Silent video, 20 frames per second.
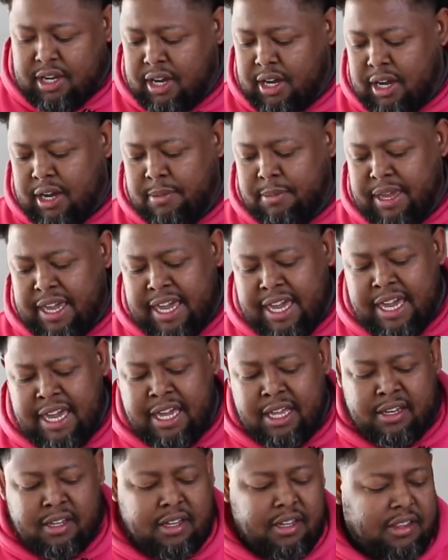Um,
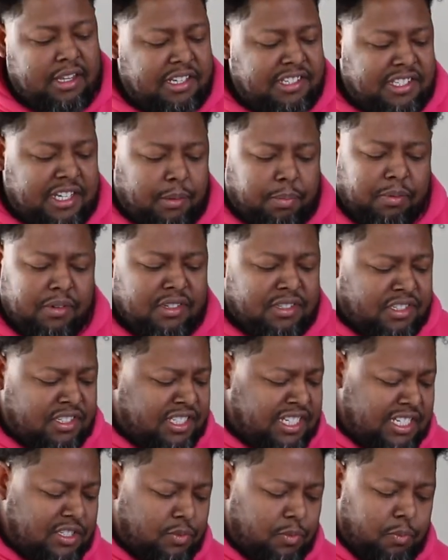and the zippers are
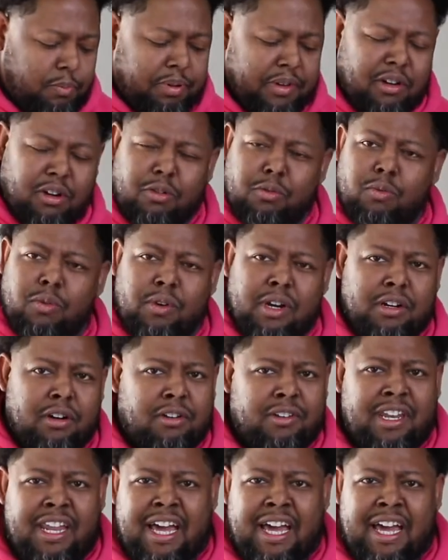just built real